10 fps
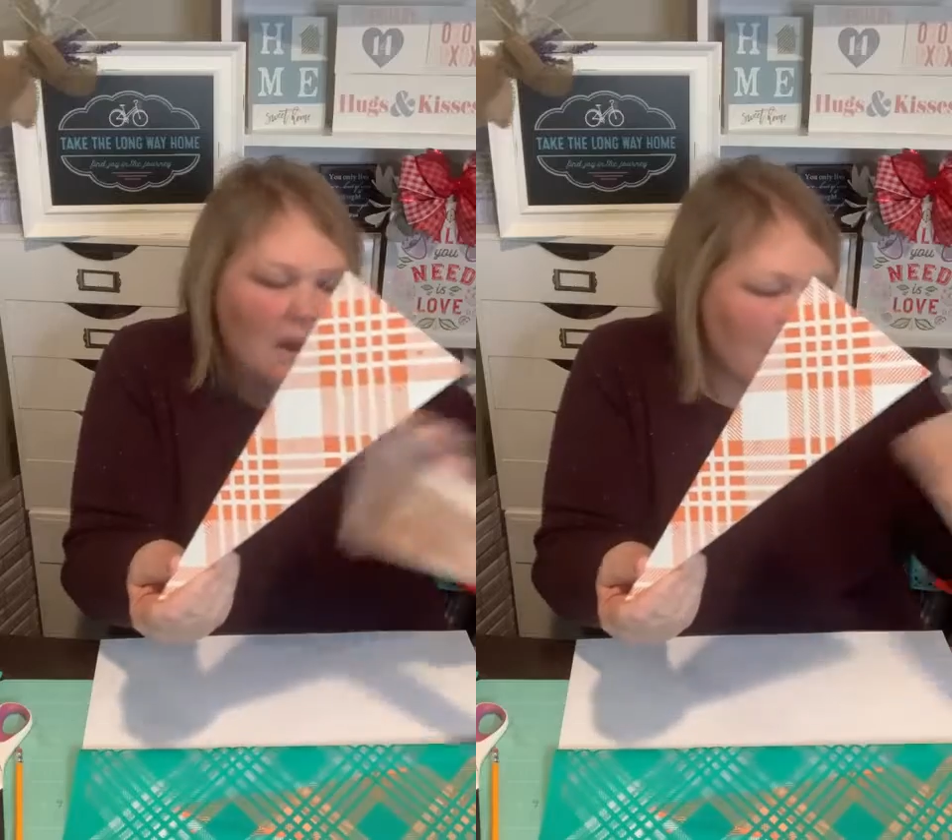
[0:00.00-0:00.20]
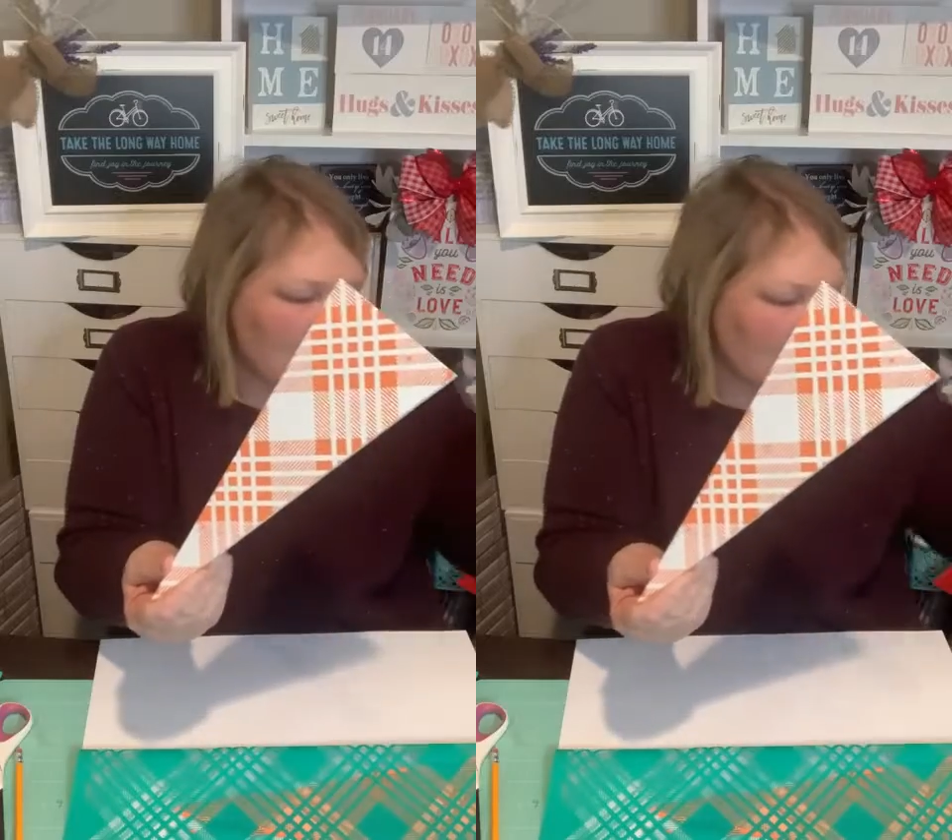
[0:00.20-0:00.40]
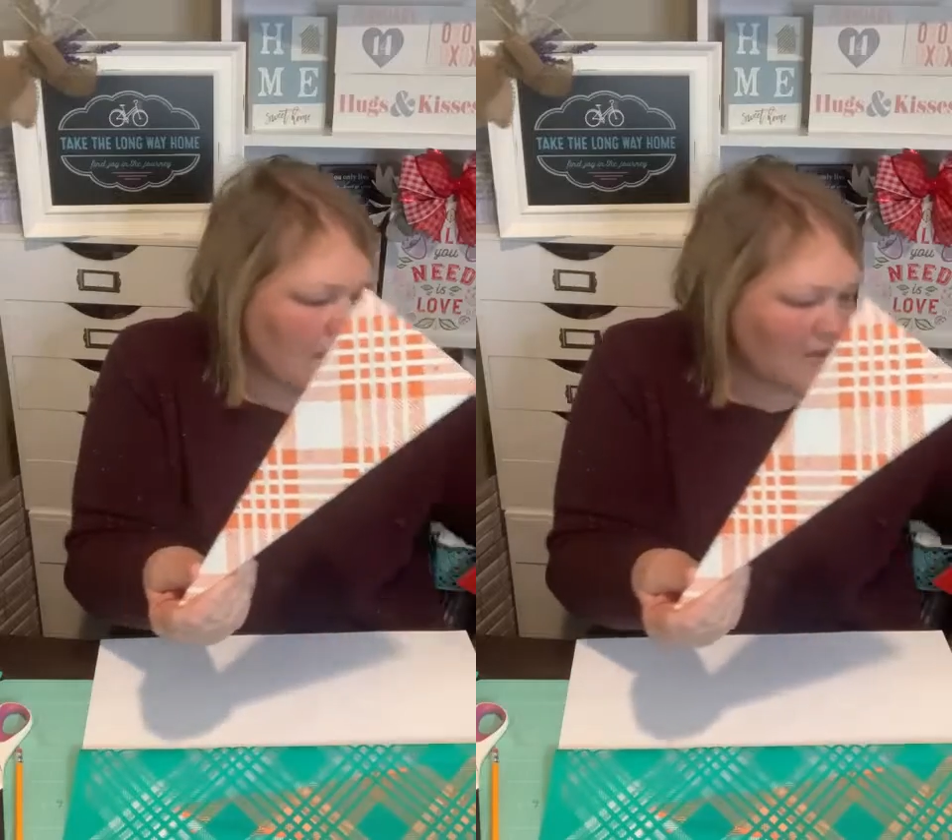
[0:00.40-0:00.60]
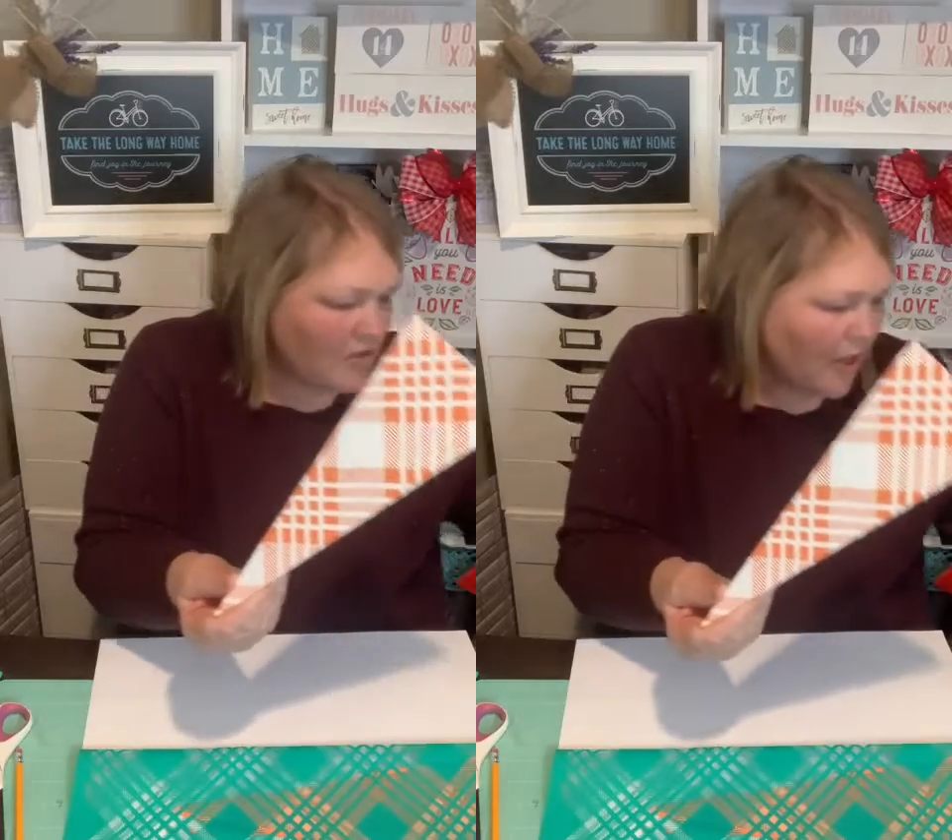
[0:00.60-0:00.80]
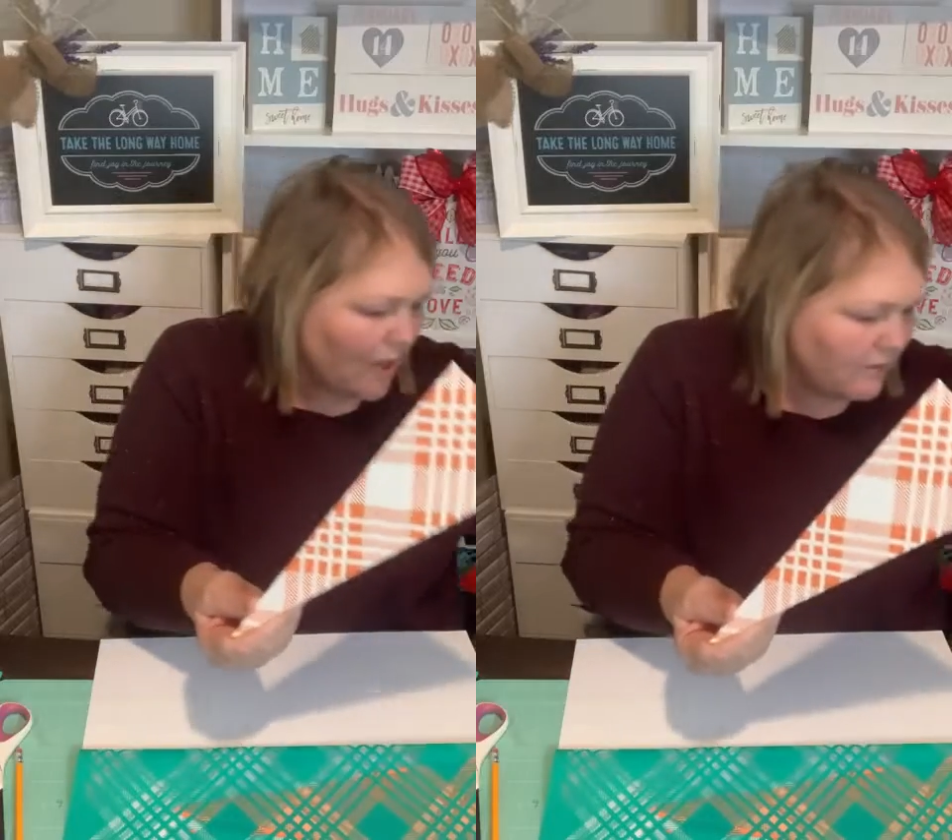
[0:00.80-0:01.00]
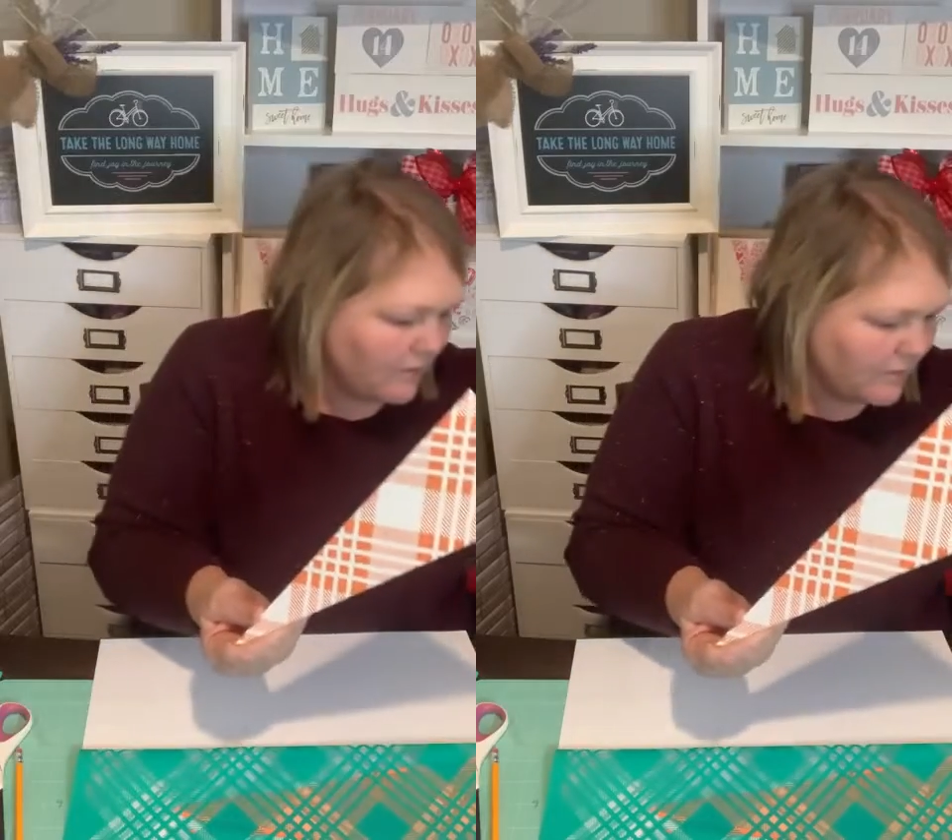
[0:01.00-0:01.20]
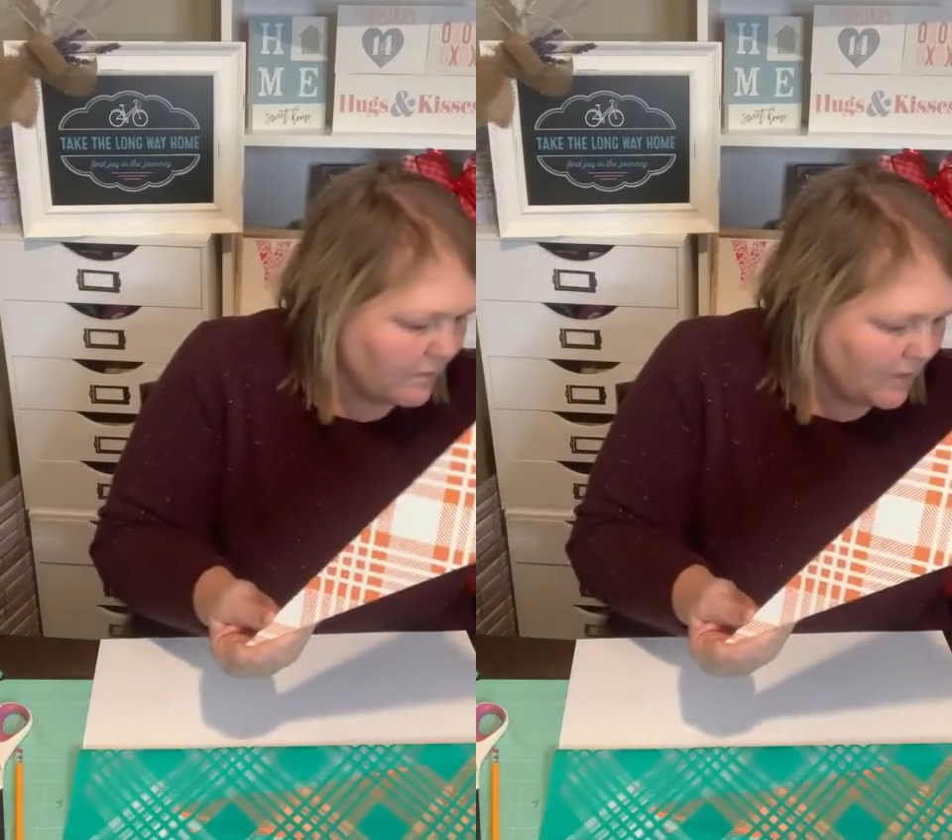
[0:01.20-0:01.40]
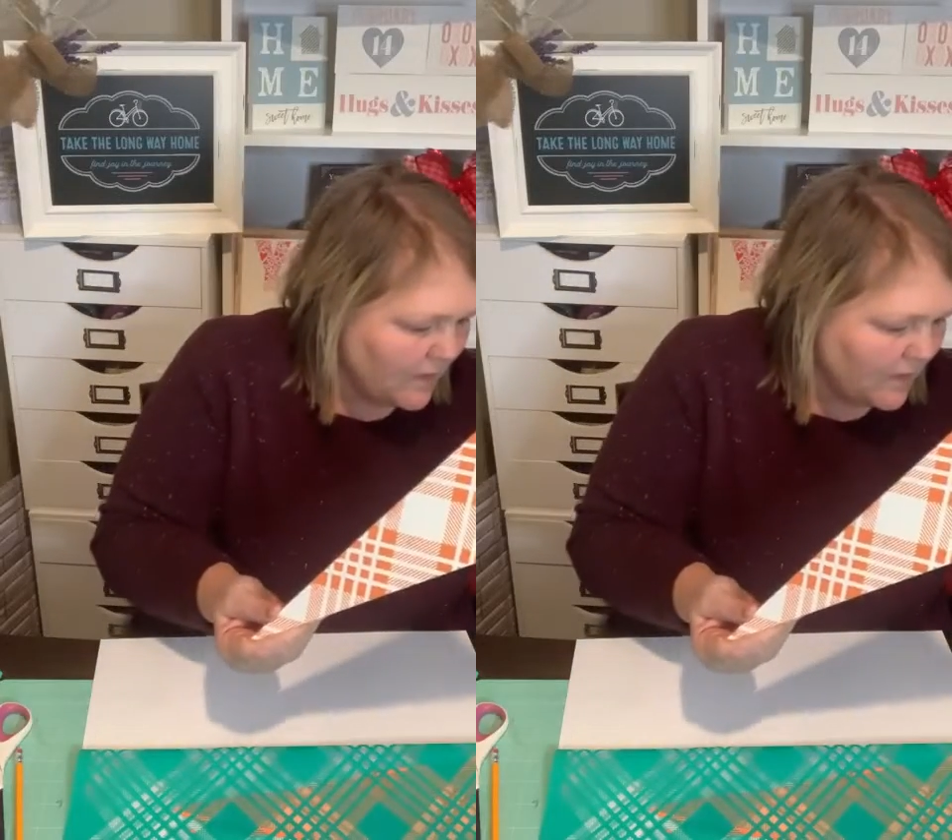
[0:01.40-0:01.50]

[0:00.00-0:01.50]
on a shelf.